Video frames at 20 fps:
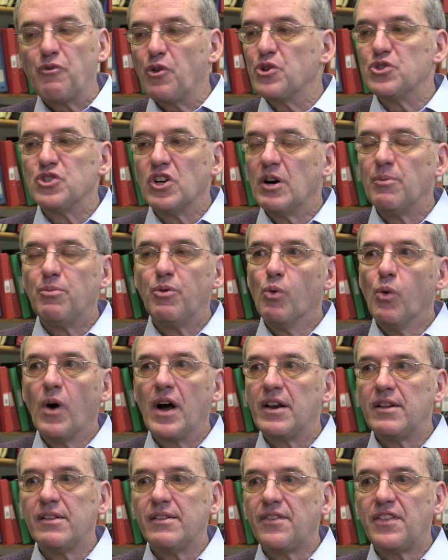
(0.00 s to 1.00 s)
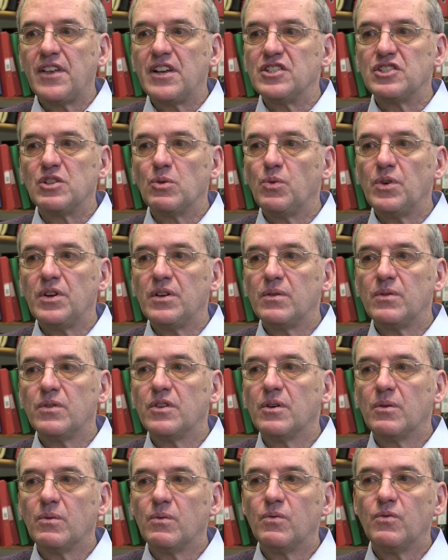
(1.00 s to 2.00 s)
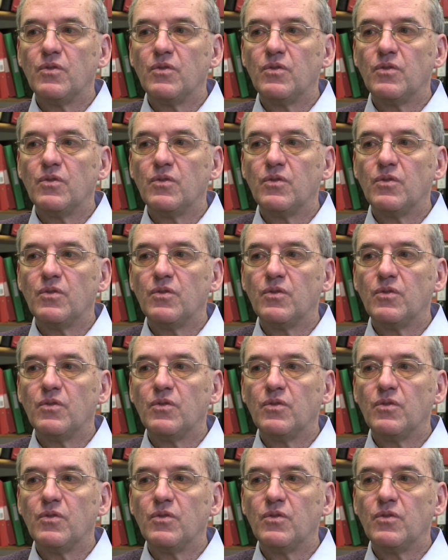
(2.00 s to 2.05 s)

For example, one of the things that